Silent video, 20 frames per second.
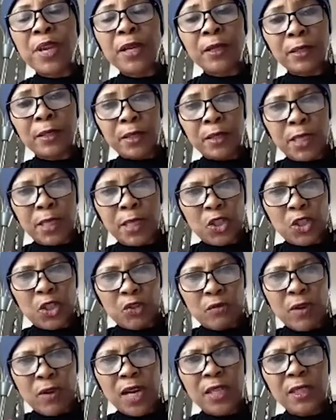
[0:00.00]

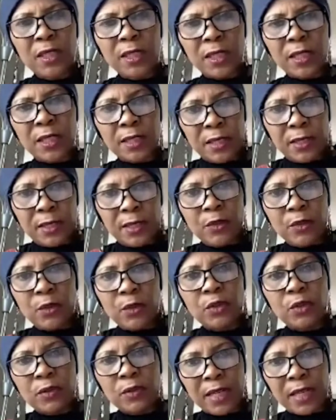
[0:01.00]
construct this new
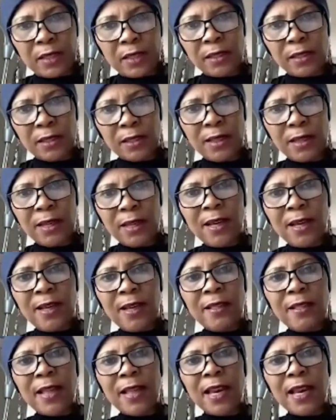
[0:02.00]
trust
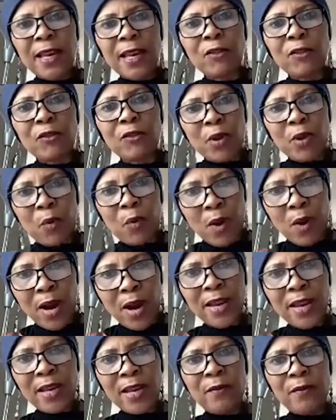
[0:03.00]
that is
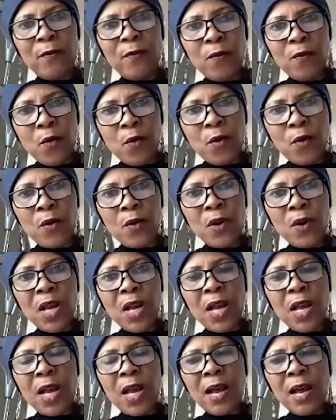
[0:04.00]
required for
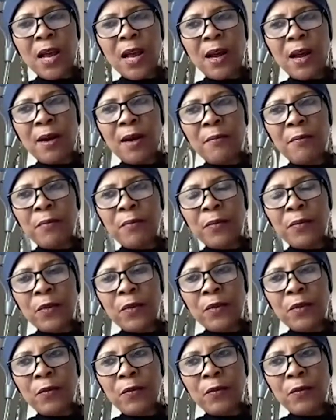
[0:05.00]

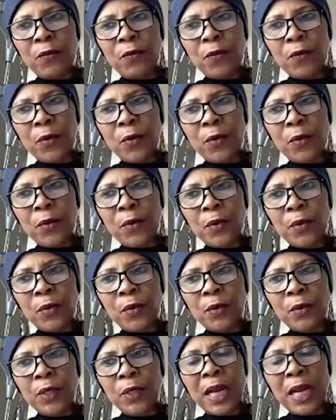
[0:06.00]

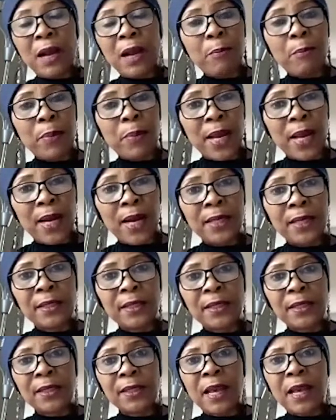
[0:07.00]
the
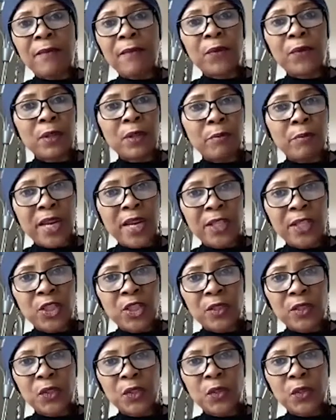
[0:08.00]
compliance and for the
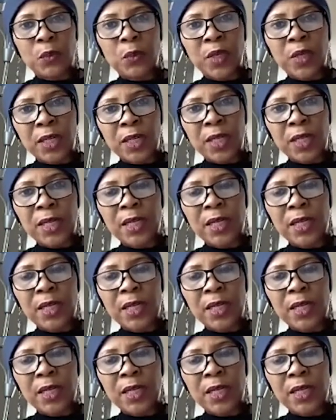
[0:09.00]
measures to work.